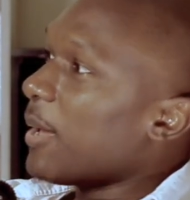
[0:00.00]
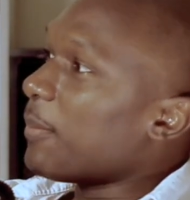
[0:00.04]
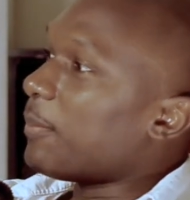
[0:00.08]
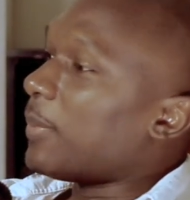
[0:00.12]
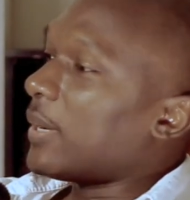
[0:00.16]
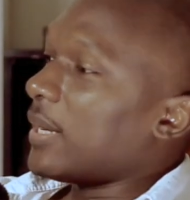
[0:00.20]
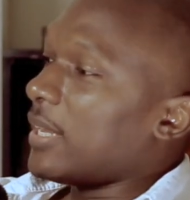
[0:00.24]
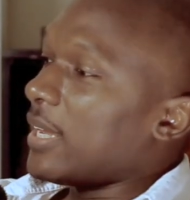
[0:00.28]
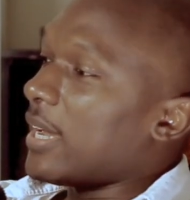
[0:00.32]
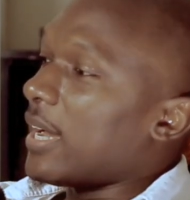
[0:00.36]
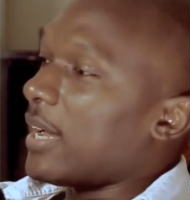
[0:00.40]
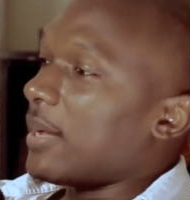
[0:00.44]

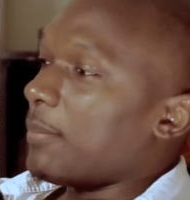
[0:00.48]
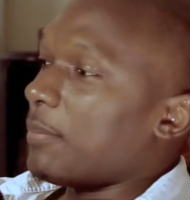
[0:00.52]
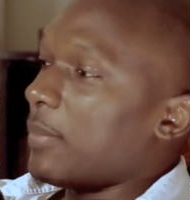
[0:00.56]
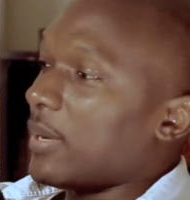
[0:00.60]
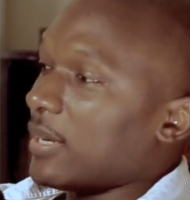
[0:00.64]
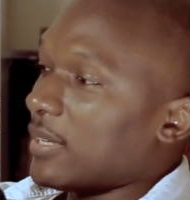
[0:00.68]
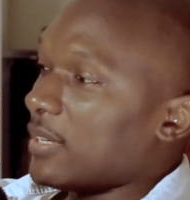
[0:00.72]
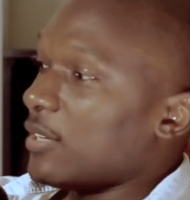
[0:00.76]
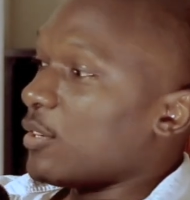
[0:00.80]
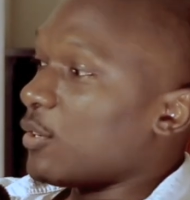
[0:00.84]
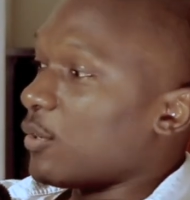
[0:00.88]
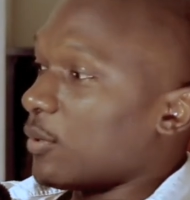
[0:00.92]
But
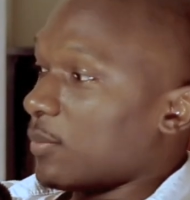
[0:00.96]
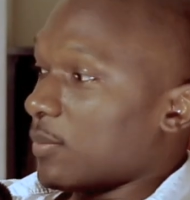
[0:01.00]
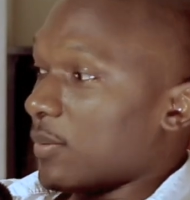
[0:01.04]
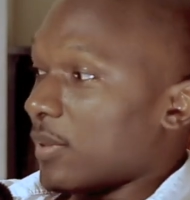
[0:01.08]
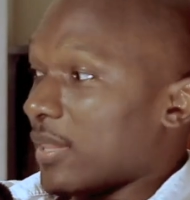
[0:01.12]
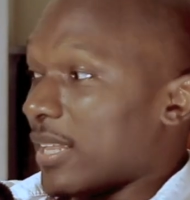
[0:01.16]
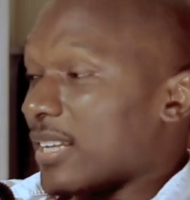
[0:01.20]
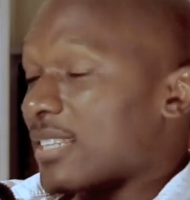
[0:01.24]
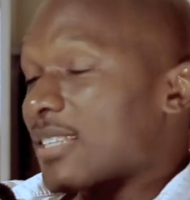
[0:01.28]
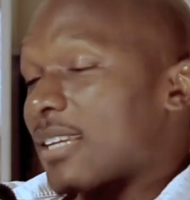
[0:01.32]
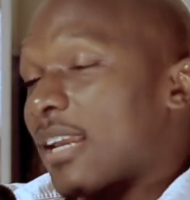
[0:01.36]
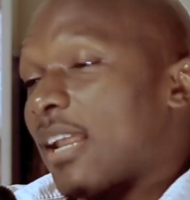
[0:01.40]
you know,
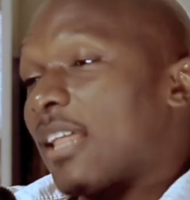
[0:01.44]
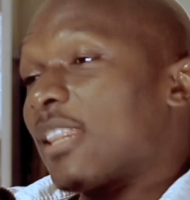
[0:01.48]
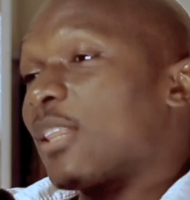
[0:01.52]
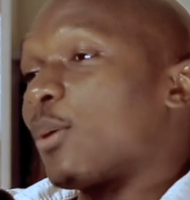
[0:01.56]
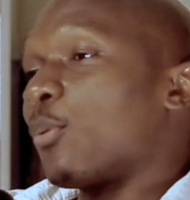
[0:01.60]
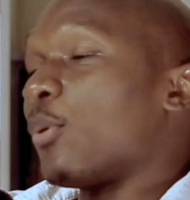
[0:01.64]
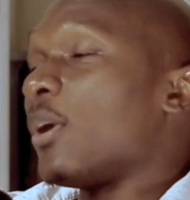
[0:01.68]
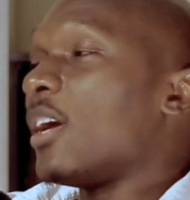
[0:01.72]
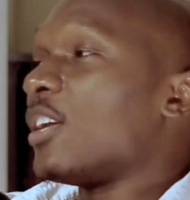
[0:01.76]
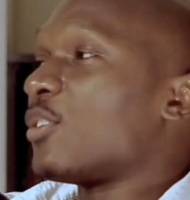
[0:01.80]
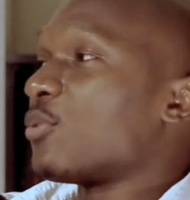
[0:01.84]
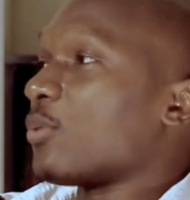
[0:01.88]
that's
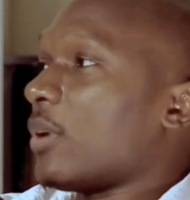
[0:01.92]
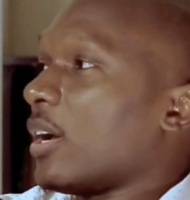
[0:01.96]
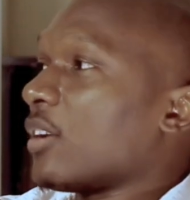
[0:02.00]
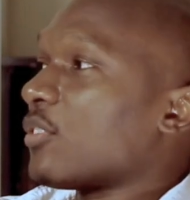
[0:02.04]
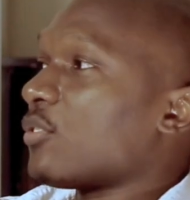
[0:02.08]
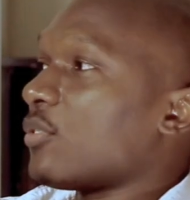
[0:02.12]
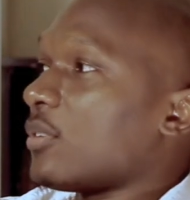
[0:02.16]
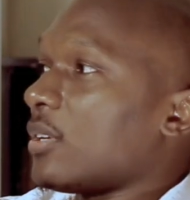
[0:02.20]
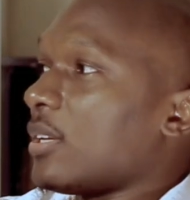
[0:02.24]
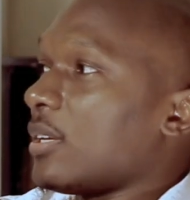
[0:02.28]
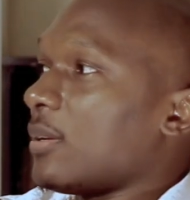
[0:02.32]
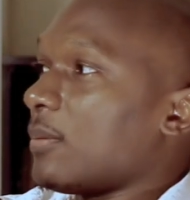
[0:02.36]
another way to
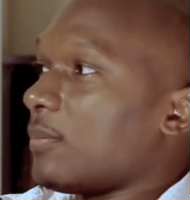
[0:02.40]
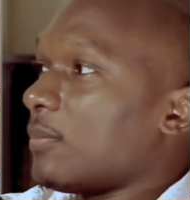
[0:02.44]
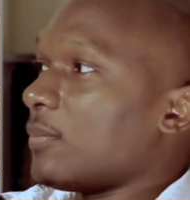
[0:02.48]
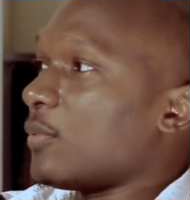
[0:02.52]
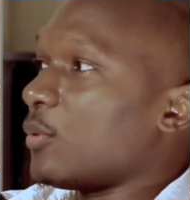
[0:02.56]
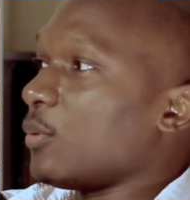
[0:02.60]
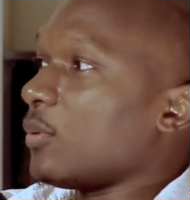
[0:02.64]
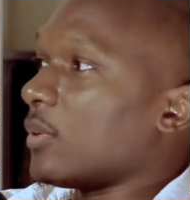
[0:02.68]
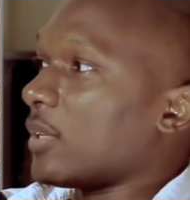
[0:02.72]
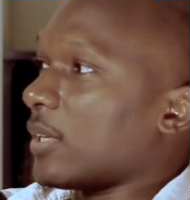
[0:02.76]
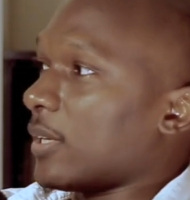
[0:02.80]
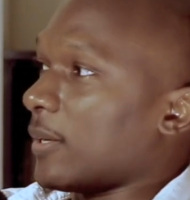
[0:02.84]
actually do
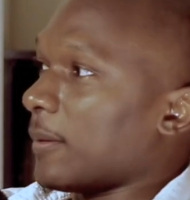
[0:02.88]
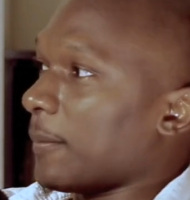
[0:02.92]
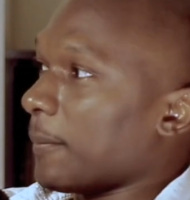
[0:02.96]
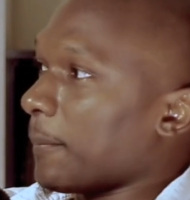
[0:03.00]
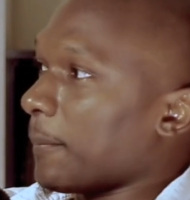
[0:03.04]
that.